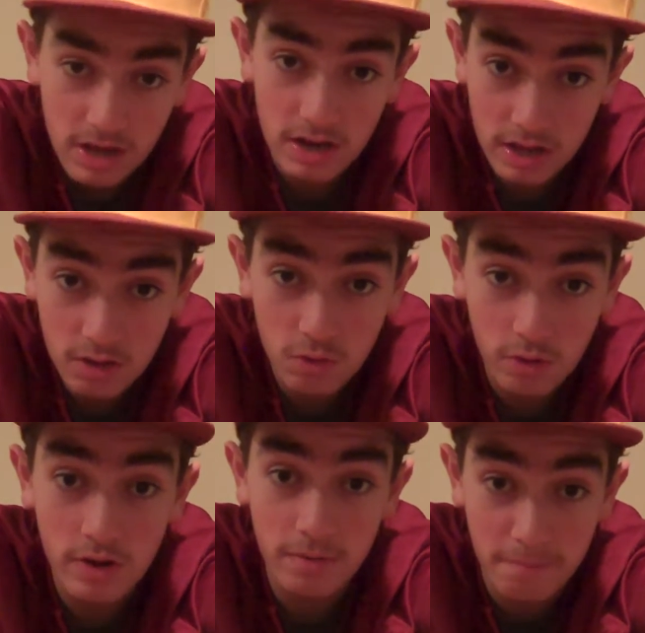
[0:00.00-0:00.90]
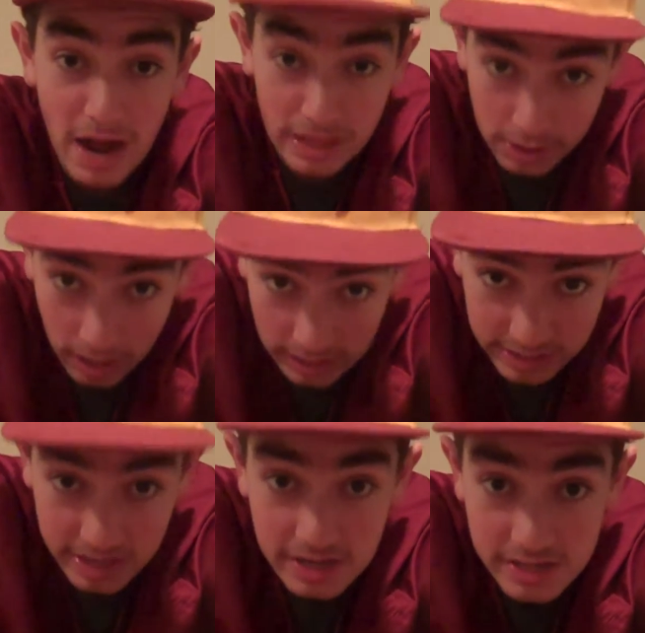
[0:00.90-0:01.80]
And he quoted my
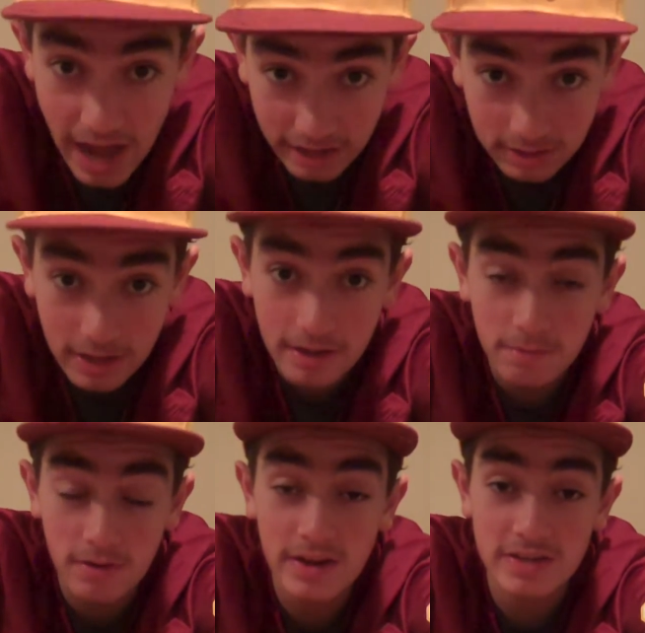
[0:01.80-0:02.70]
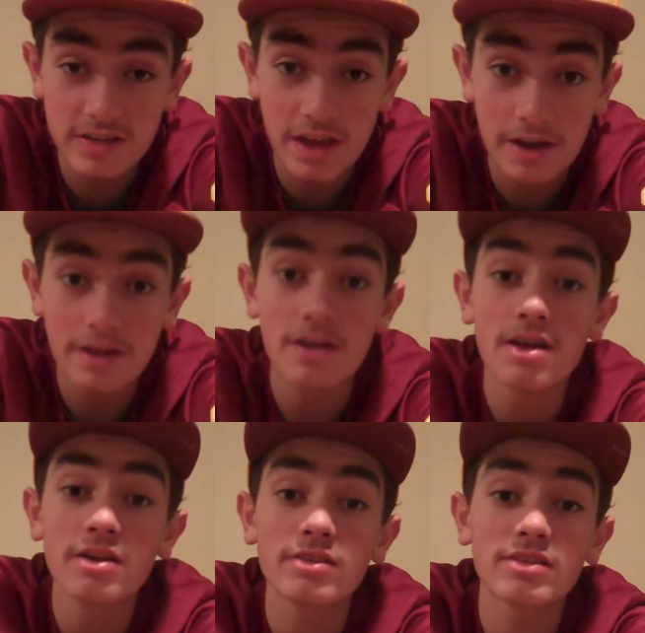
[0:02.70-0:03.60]
thoughts exactly when he said
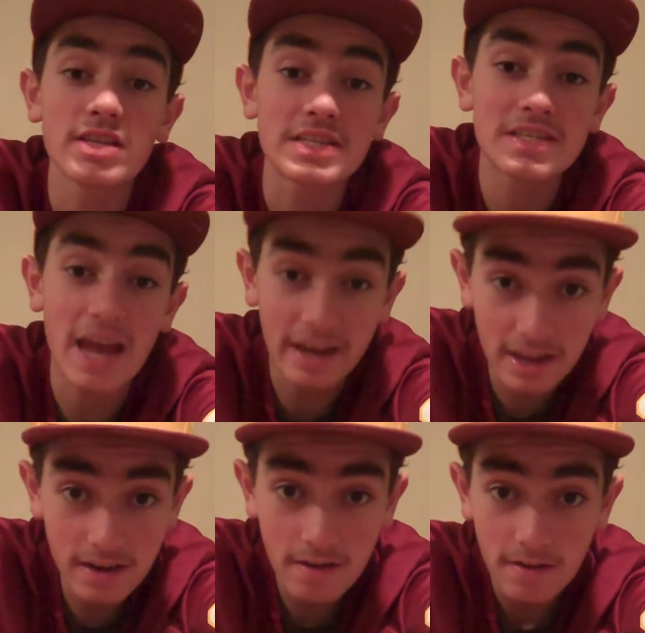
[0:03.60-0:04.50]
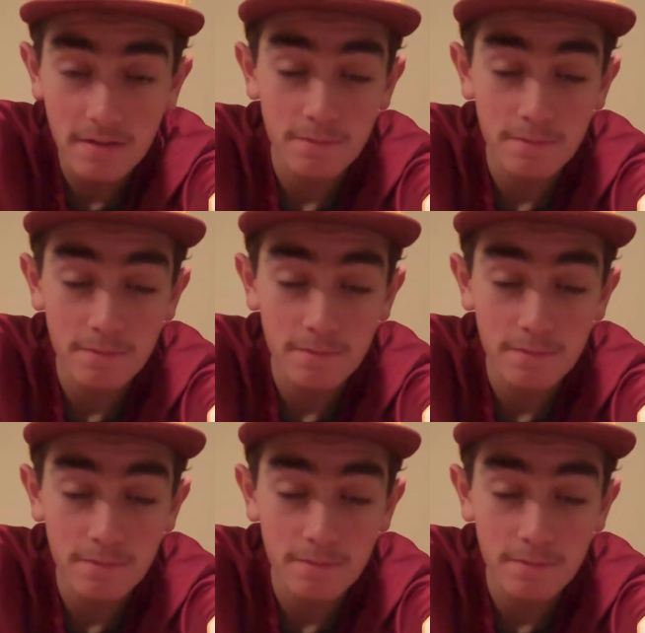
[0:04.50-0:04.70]
that the second